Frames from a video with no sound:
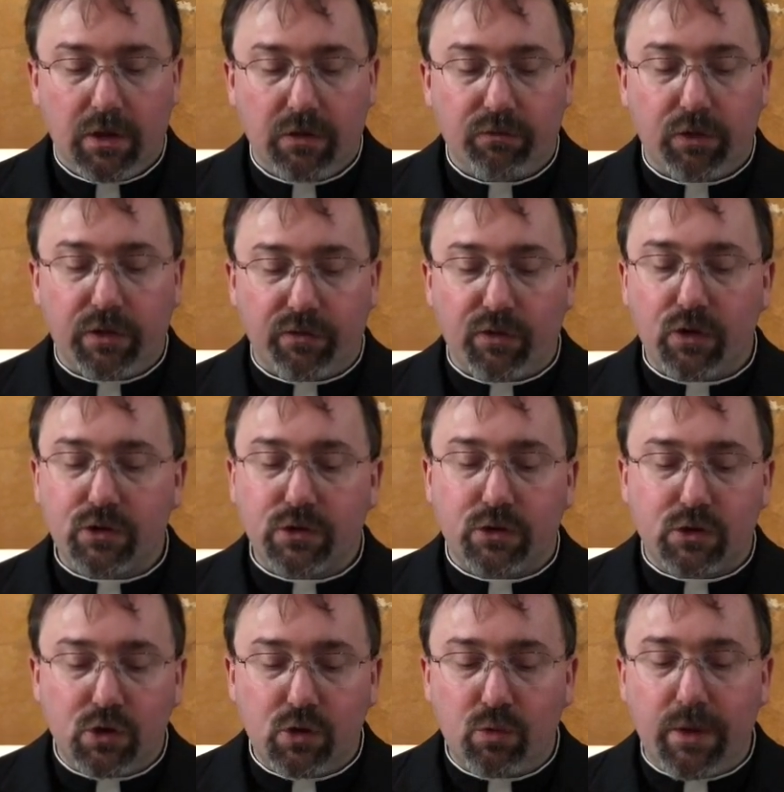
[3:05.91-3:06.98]
For the first
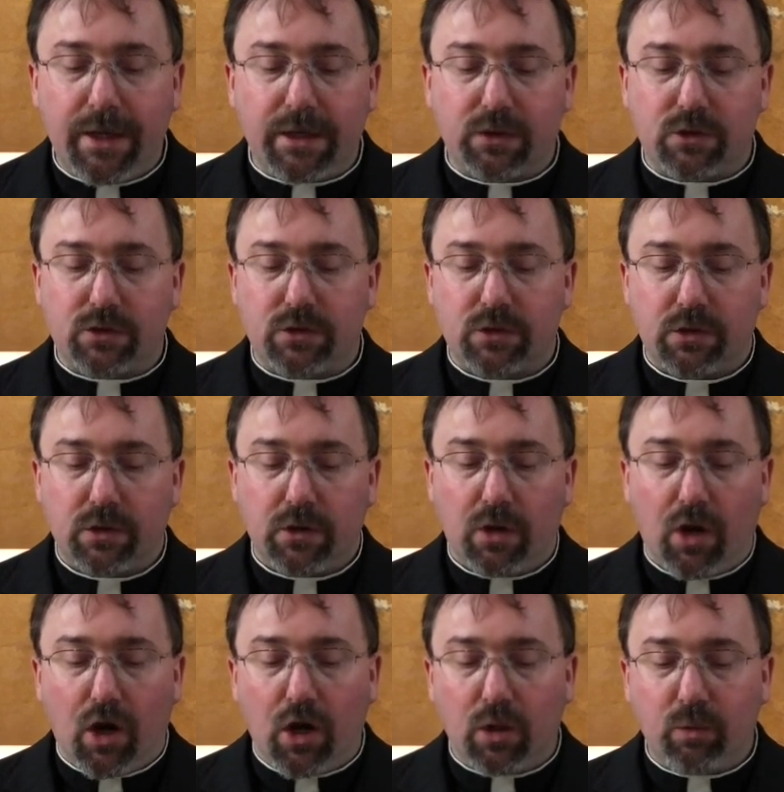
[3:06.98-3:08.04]
two weeks,
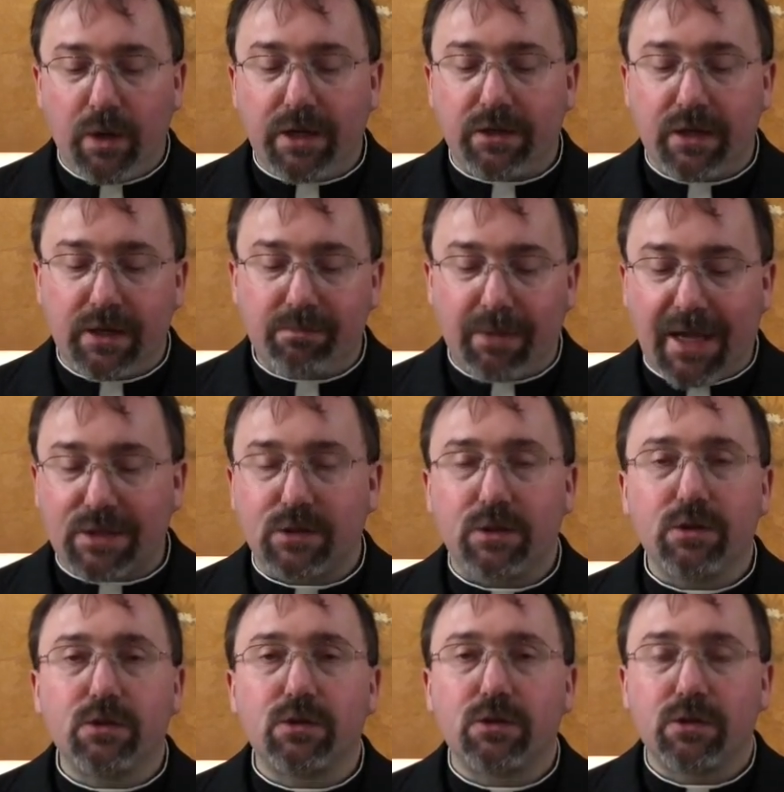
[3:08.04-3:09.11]
all weekday
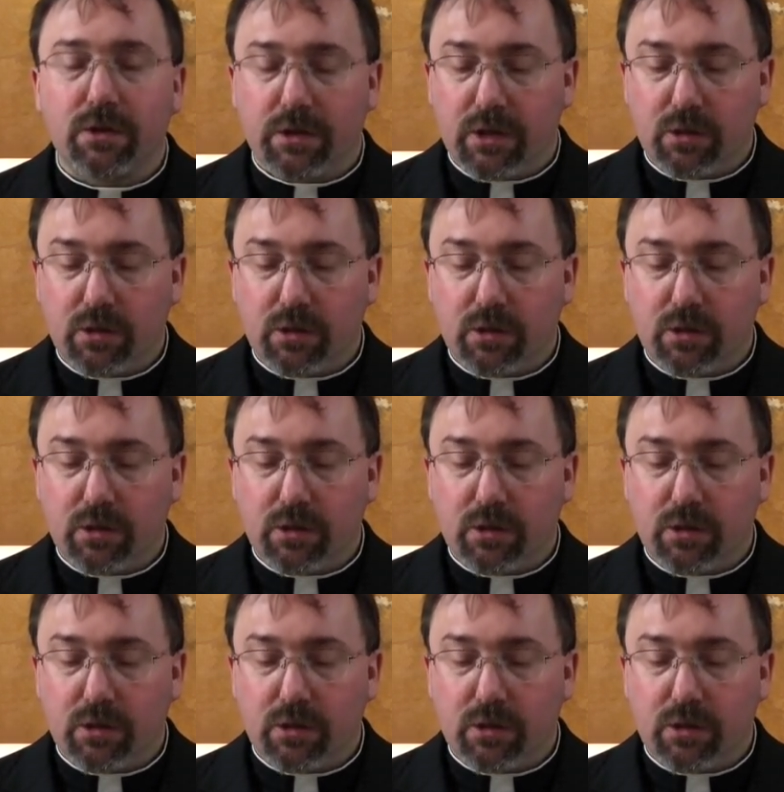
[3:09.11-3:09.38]
Masses